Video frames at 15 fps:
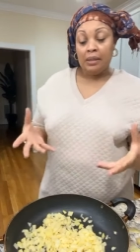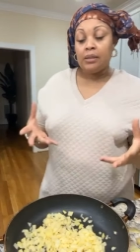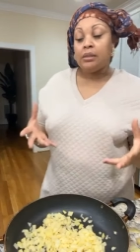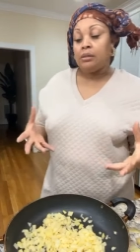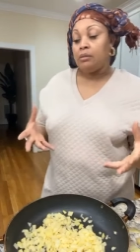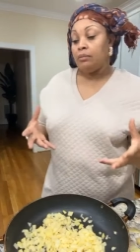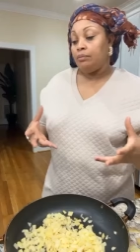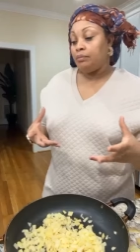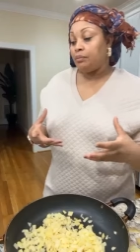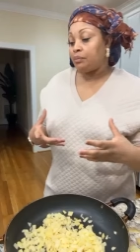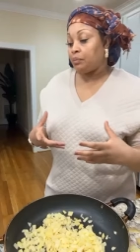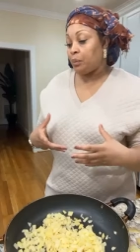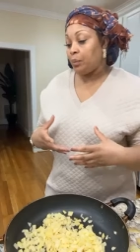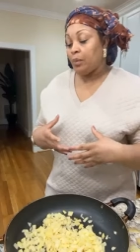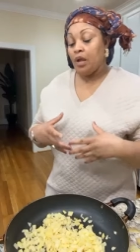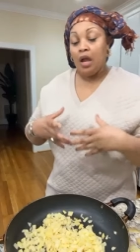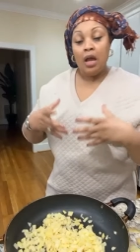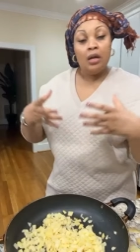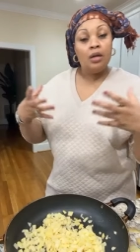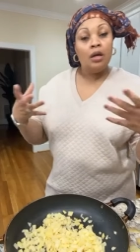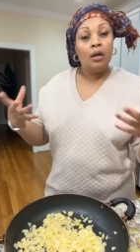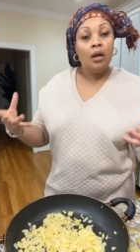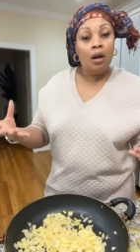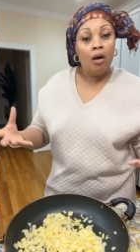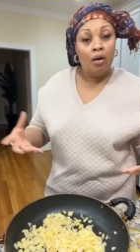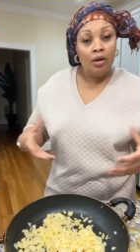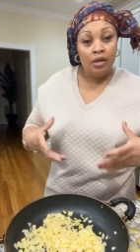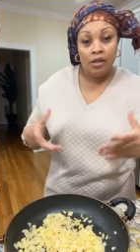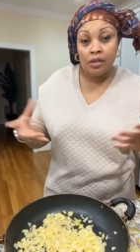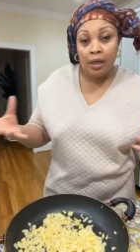But the
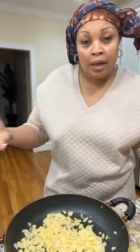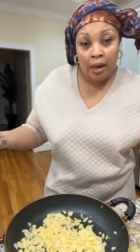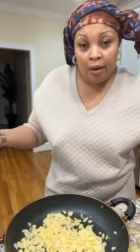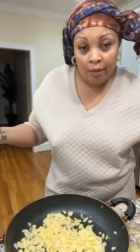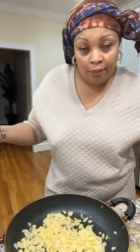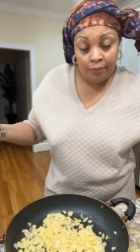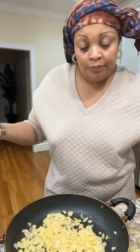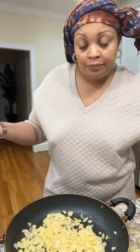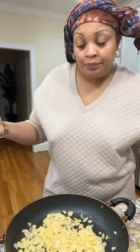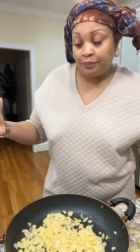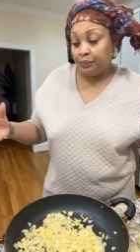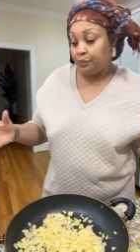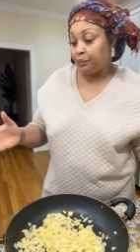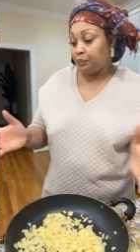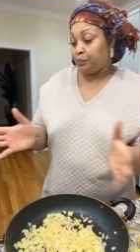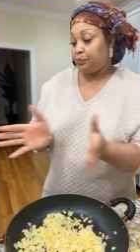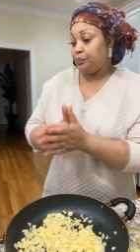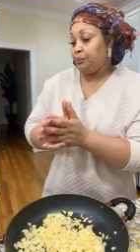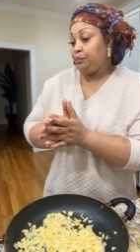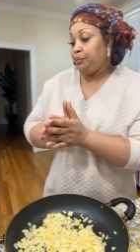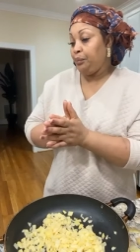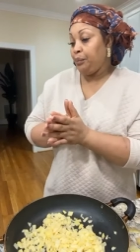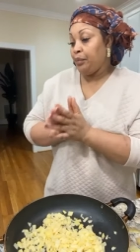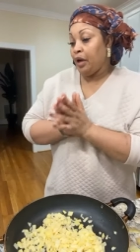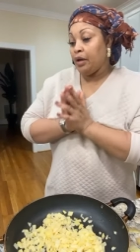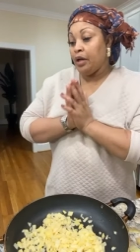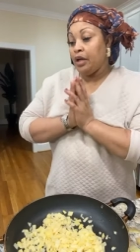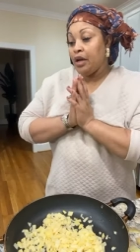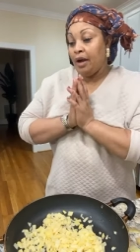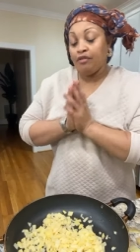law is the law.
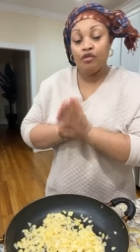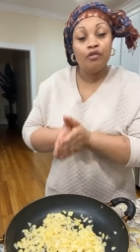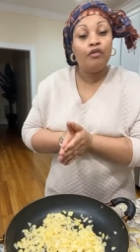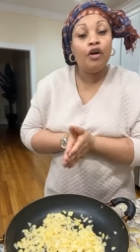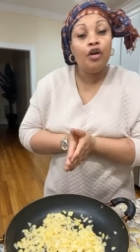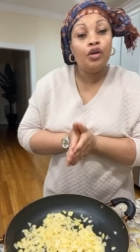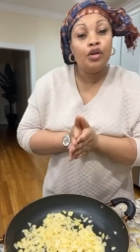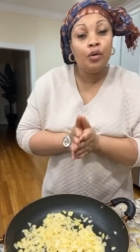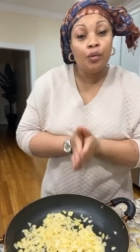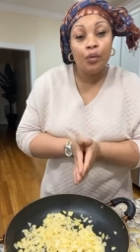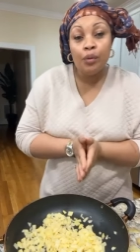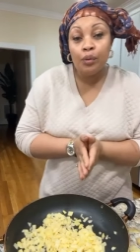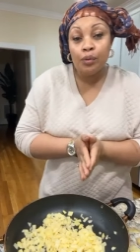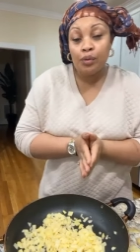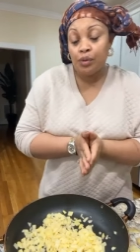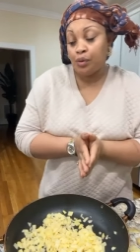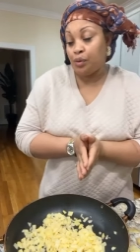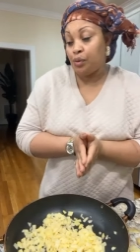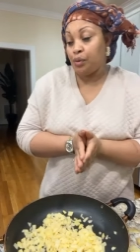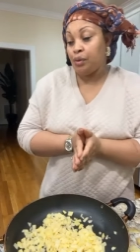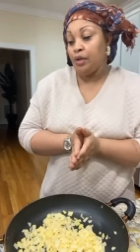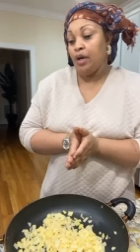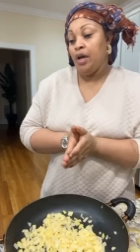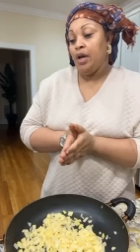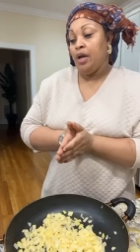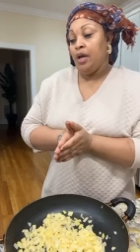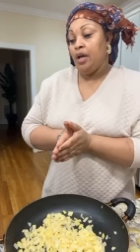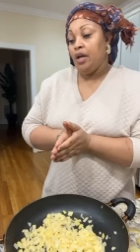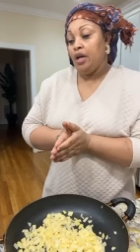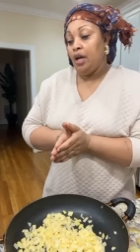You have to follow the rules.
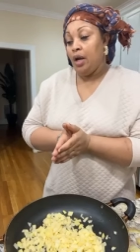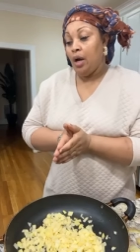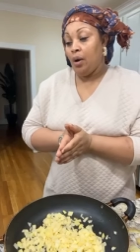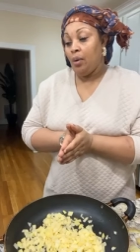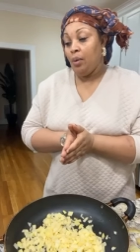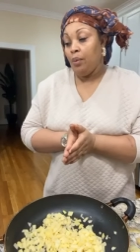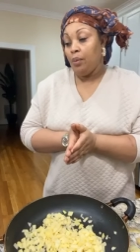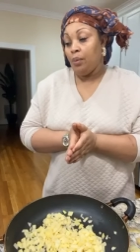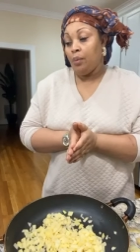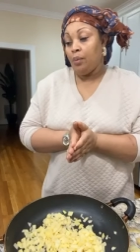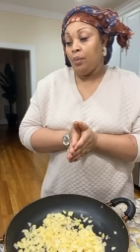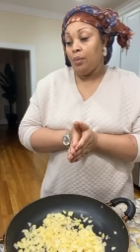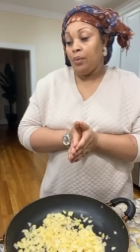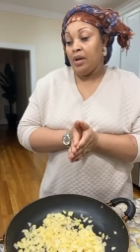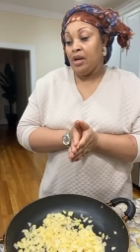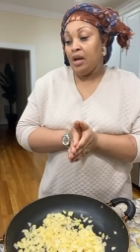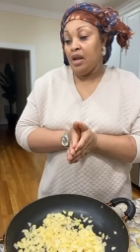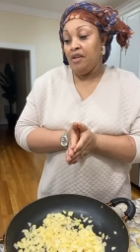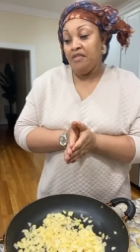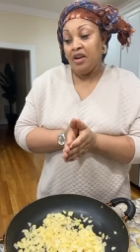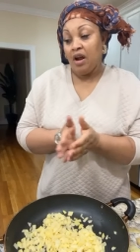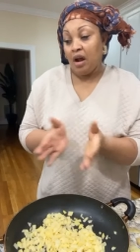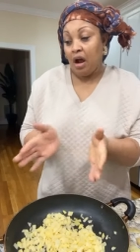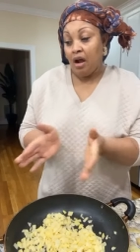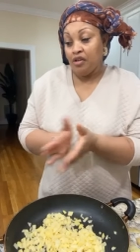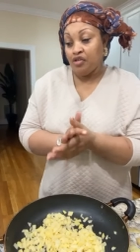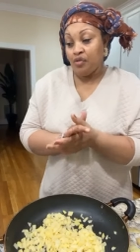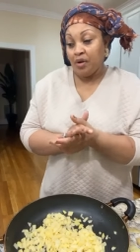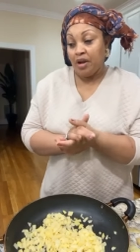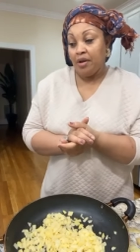You know, when you live in a
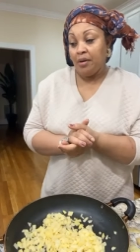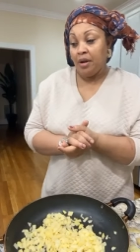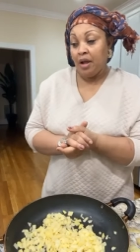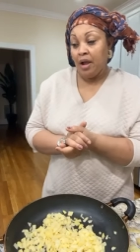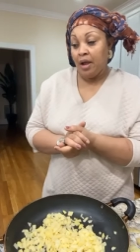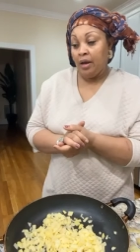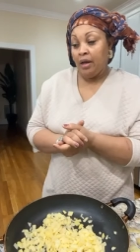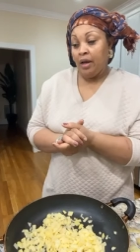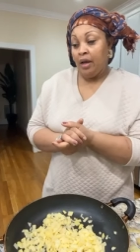country,